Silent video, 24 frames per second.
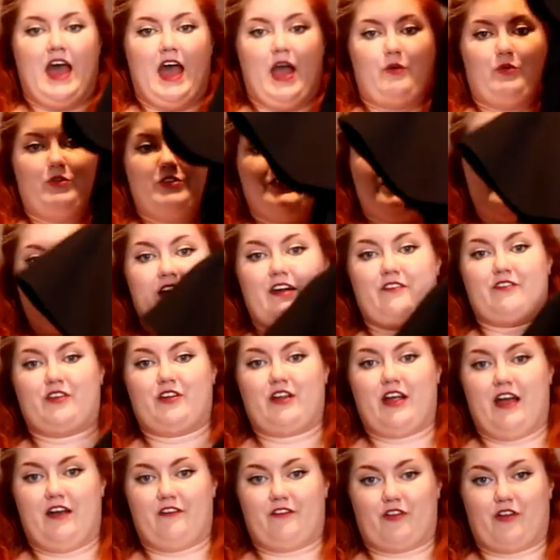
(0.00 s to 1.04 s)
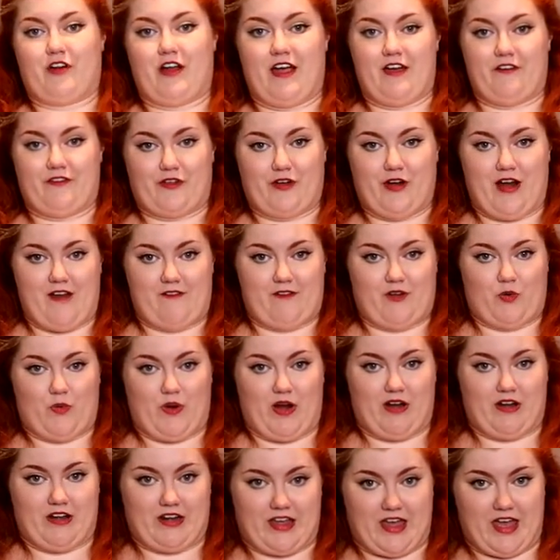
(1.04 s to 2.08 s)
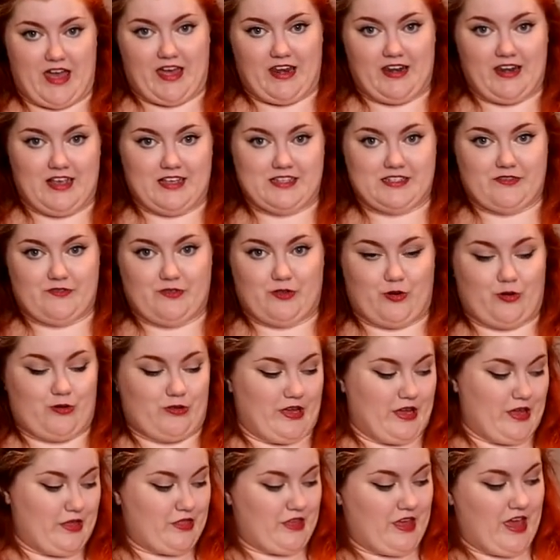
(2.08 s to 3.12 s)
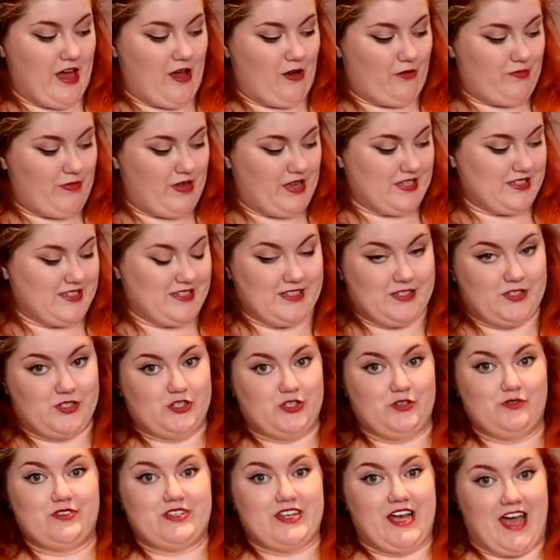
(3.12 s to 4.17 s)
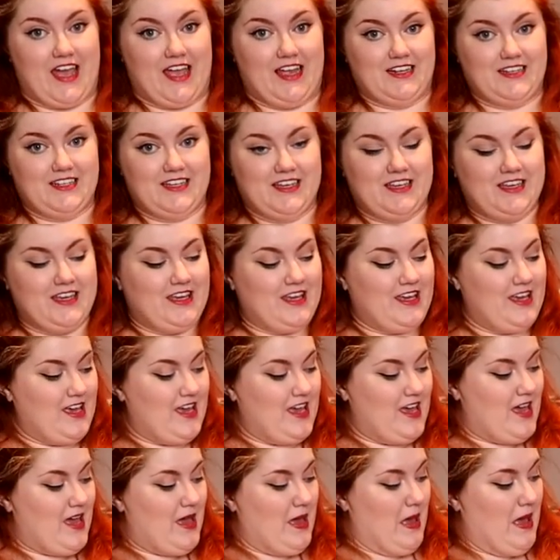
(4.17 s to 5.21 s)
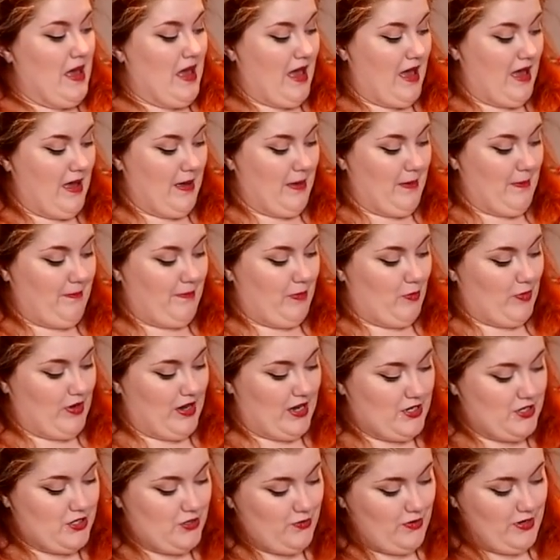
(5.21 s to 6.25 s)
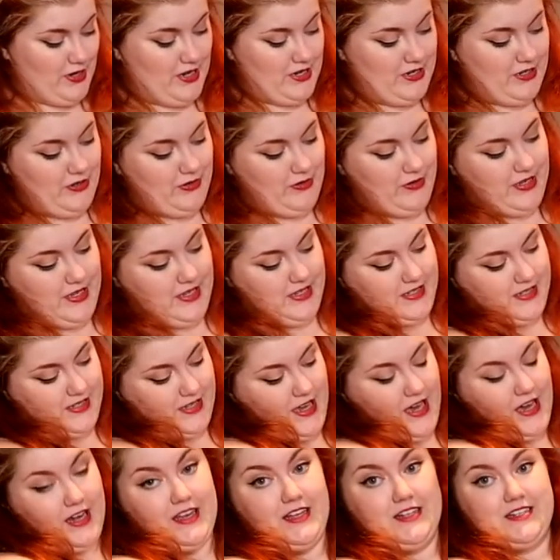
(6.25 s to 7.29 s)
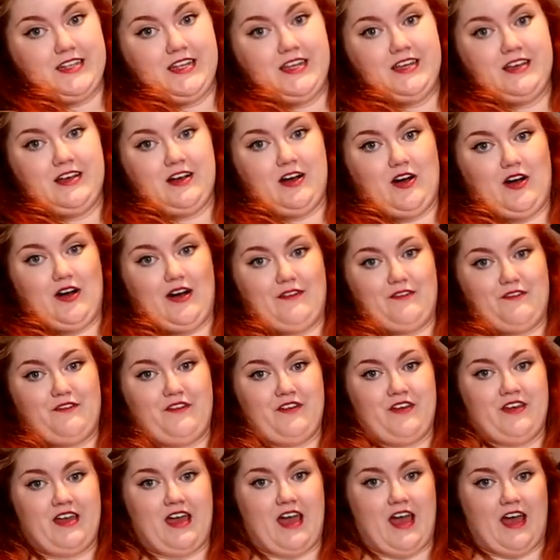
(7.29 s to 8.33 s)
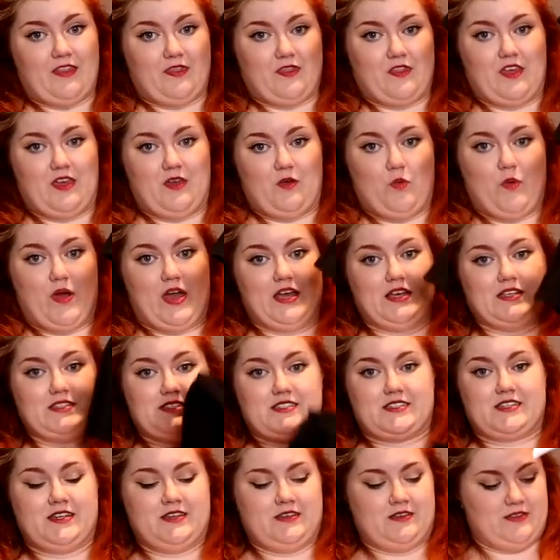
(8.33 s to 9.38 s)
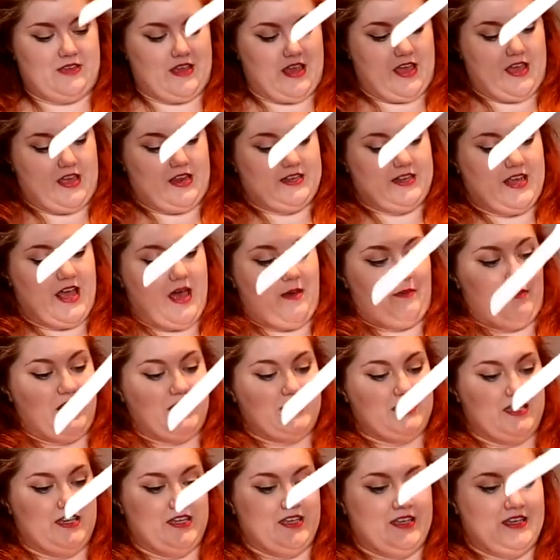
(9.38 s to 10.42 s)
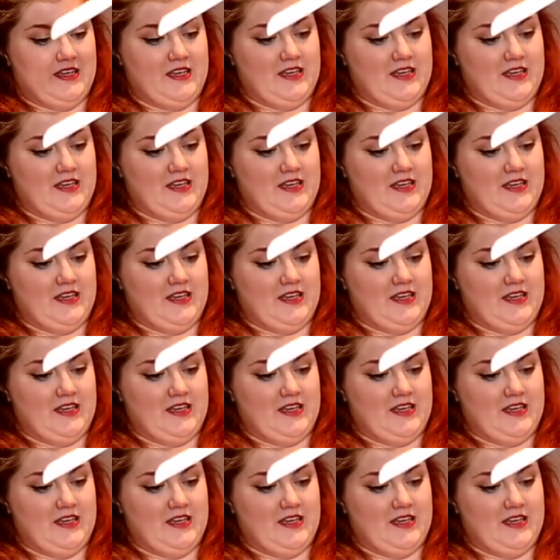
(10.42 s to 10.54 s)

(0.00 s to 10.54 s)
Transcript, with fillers: I will never, ever, ever, ever wear it again as a floor length gown because it is too tight. Um, but what I do want to do is cut it off at the waist and hem it